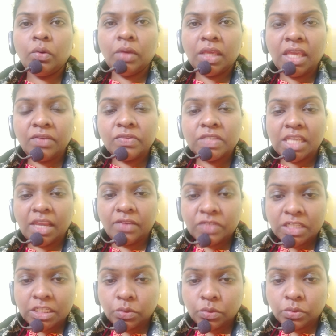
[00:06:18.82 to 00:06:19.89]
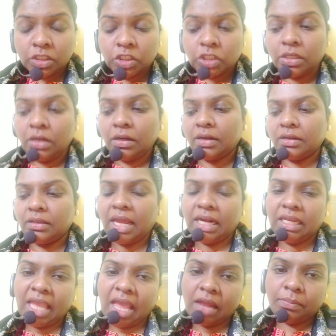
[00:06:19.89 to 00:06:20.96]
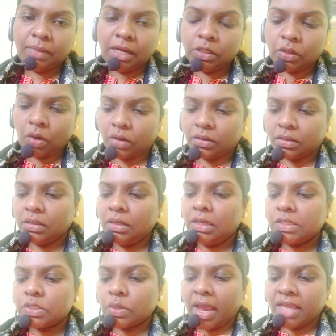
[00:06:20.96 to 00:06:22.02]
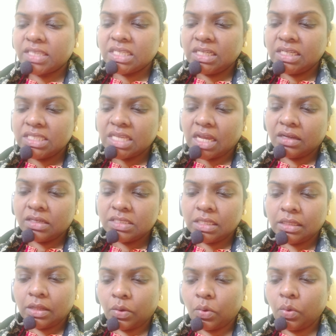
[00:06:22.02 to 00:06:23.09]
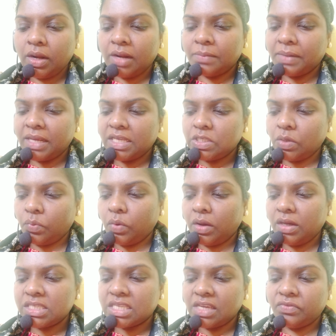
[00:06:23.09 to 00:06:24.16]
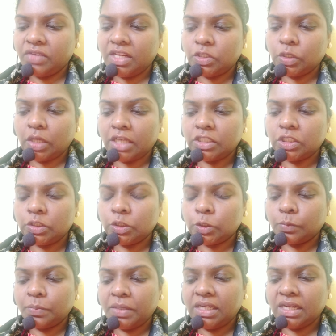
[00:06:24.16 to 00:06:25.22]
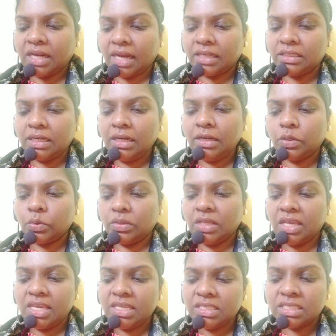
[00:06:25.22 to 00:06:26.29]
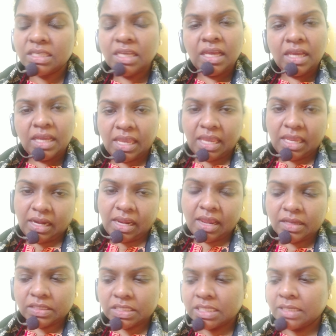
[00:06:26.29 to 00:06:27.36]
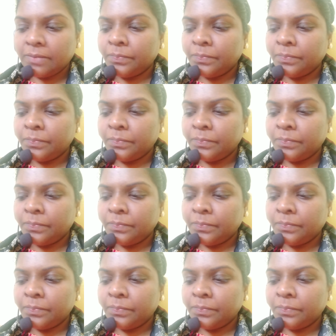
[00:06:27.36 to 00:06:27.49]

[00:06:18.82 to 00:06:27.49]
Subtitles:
give safety to the children, that can be taught. So accidents occurs in the road and place of work. Safety education should be directed to these areas.